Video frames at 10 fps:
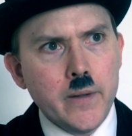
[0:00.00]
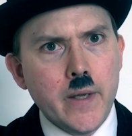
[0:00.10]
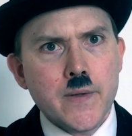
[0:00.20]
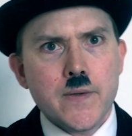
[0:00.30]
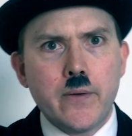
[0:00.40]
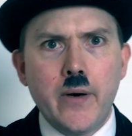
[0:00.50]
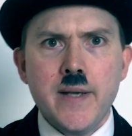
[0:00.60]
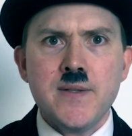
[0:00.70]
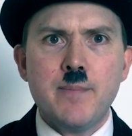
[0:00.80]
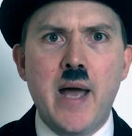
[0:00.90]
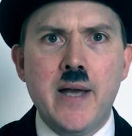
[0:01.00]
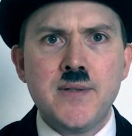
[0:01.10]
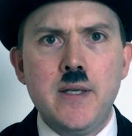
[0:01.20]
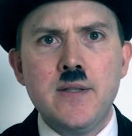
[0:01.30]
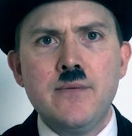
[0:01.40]
Yes, Christ
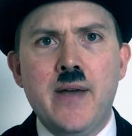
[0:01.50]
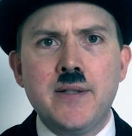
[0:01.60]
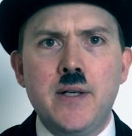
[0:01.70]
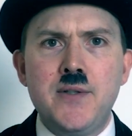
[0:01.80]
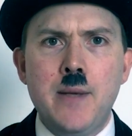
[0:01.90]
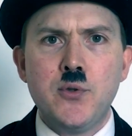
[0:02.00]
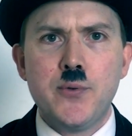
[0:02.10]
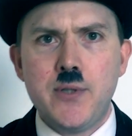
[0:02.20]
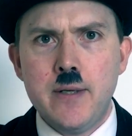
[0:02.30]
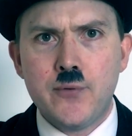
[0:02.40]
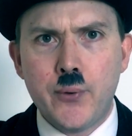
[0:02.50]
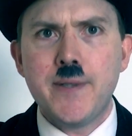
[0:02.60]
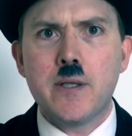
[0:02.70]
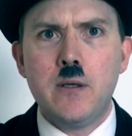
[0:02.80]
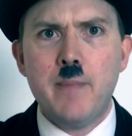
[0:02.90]
Mass is in fact an attempt to achieve
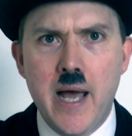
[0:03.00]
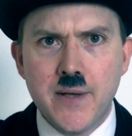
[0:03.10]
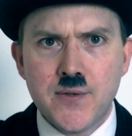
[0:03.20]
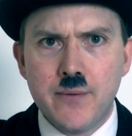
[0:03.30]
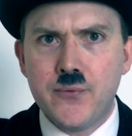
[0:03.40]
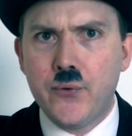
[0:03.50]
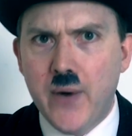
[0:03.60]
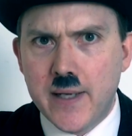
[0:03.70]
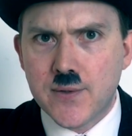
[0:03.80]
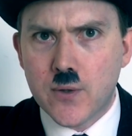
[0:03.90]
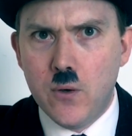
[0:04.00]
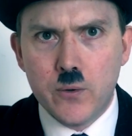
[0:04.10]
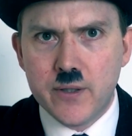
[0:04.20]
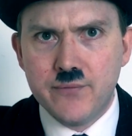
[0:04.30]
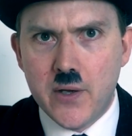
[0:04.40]
critical mass of Christ,
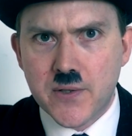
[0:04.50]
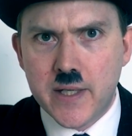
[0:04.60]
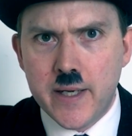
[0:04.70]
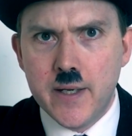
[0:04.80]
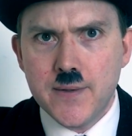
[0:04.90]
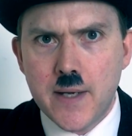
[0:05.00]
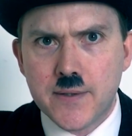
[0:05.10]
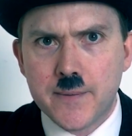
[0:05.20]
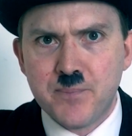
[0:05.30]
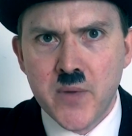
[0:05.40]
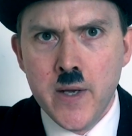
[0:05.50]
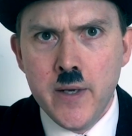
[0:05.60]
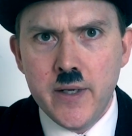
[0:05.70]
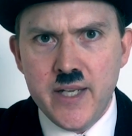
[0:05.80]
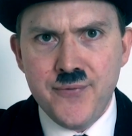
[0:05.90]
or conversely, Satan.
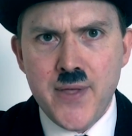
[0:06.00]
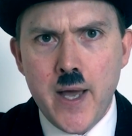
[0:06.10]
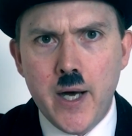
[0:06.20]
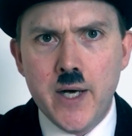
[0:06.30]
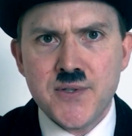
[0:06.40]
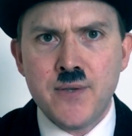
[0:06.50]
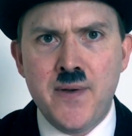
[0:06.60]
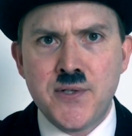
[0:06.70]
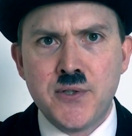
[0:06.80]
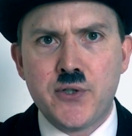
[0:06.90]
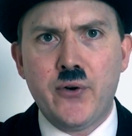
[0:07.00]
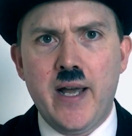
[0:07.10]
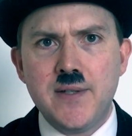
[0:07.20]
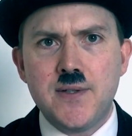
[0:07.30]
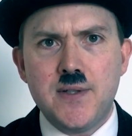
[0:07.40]
If there are sufficient
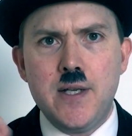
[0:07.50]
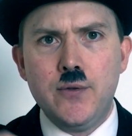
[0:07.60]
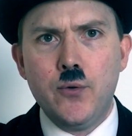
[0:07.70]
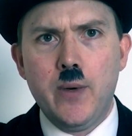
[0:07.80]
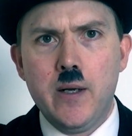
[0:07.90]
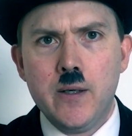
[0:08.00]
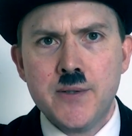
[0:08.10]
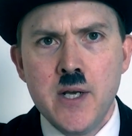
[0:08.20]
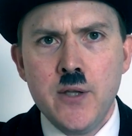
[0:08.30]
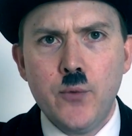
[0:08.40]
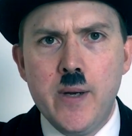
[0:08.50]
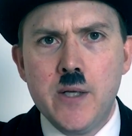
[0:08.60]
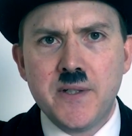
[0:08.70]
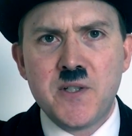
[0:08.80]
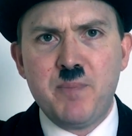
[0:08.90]
Christs in the
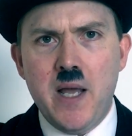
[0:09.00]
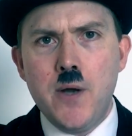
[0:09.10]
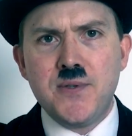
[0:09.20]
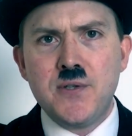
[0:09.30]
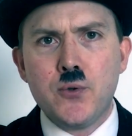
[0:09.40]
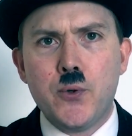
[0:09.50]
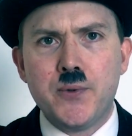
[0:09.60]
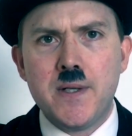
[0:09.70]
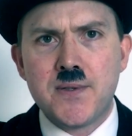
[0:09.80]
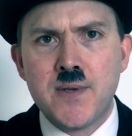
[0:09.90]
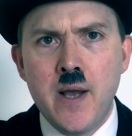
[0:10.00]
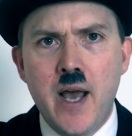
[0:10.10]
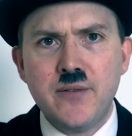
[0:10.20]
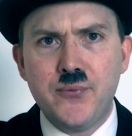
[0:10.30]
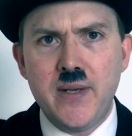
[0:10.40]
world explodes into goodness
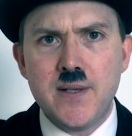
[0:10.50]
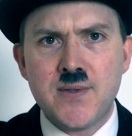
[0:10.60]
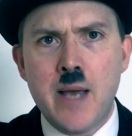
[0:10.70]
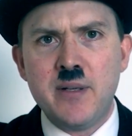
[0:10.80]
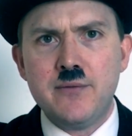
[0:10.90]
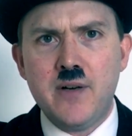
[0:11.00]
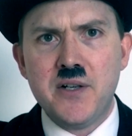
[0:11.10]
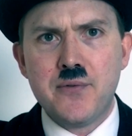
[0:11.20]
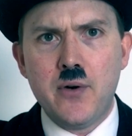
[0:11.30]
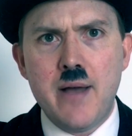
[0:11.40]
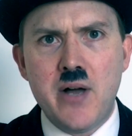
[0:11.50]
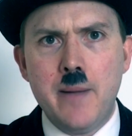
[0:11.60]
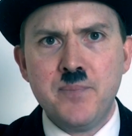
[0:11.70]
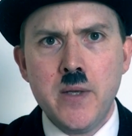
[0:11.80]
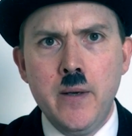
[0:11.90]
and free salmon fudge
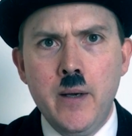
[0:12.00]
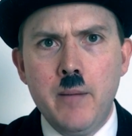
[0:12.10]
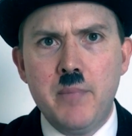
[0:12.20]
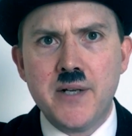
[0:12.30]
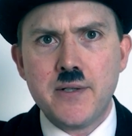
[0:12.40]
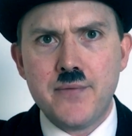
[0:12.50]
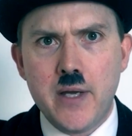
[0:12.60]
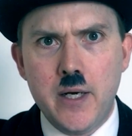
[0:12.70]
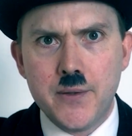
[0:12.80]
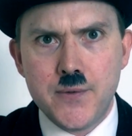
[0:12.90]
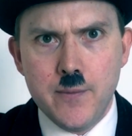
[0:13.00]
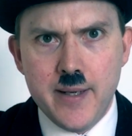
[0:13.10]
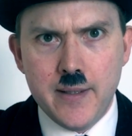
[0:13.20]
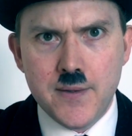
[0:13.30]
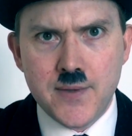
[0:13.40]
forever. But if there are too
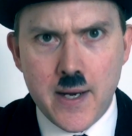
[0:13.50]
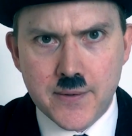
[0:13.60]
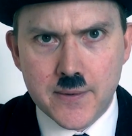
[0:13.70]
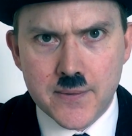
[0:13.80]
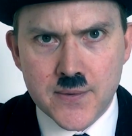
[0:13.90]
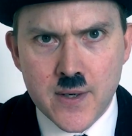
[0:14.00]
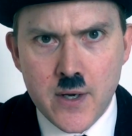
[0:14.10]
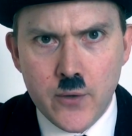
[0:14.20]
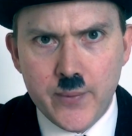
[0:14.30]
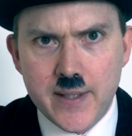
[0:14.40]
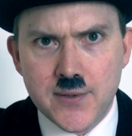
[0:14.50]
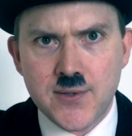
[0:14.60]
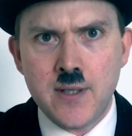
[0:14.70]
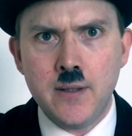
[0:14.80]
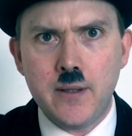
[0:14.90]
many Satans, we
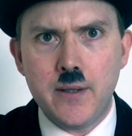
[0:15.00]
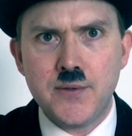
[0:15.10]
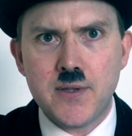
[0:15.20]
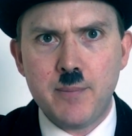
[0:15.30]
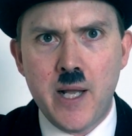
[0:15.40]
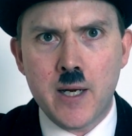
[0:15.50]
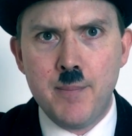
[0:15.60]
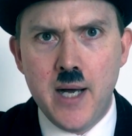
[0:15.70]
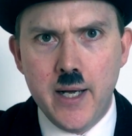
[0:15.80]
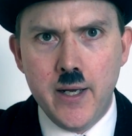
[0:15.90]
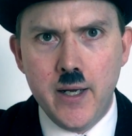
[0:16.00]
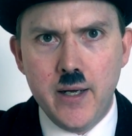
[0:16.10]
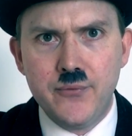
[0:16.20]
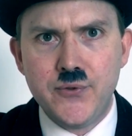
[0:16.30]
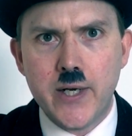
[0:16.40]
sink into the black mire
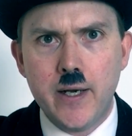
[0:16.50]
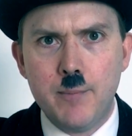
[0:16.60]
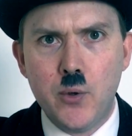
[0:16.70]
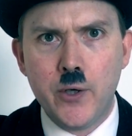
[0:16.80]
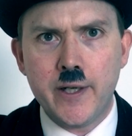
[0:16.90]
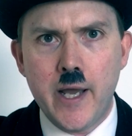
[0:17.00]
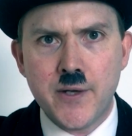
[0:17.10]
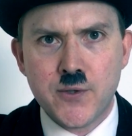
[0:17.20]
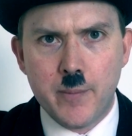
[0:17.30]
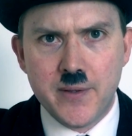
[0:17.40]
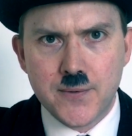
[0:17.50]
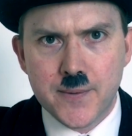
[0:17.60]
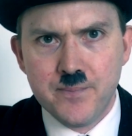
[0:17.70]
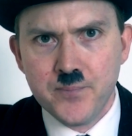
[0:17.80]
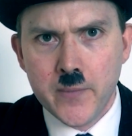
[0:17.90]
of diabolic
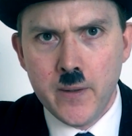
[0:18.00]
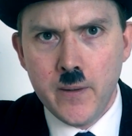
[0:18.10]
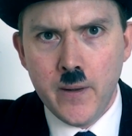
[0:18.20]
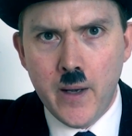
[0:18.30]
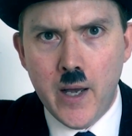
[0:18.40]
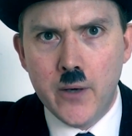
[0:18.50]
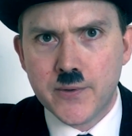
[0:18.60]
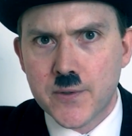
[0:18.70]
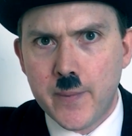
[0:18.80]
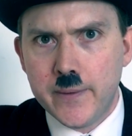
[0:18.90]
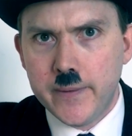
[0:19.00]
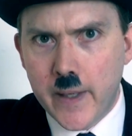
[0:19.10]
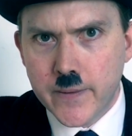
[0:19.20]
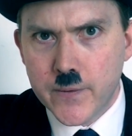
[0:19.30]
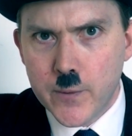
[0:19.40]
excrement. How does one
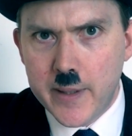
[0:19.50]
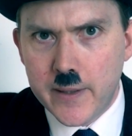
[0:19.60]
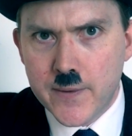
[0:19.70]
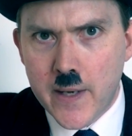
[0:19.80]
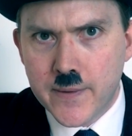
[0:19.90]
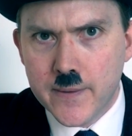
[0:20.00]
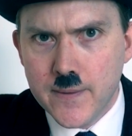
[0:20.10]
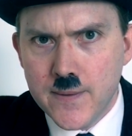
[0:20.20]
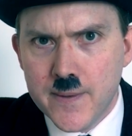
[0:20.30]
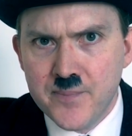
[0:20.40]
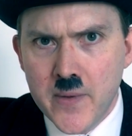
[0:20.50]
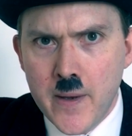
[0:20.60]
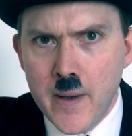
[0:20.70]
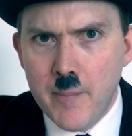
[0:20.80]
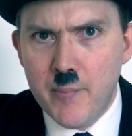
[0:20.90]
get too many Satans?
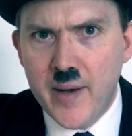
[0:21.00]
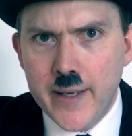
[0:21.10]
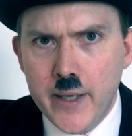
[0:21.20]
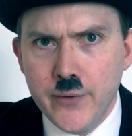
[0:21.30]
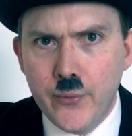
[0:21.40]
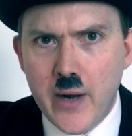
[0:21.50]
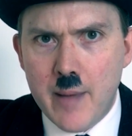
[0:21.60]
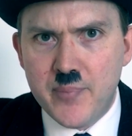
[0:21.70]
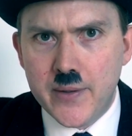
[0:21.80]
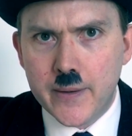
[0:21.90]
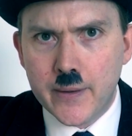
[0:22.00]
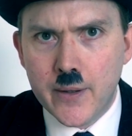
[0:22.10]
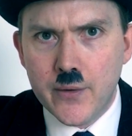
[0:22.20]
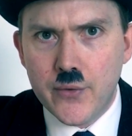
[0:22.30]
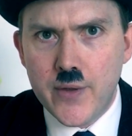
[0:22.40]
By
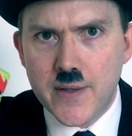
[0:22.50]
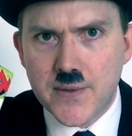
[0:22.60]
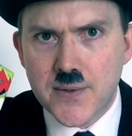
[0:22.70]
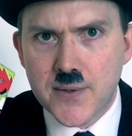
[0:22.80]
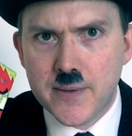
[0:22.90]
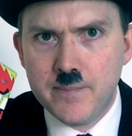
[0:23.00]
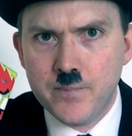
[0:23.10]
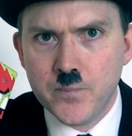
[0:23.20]
unwrapping this.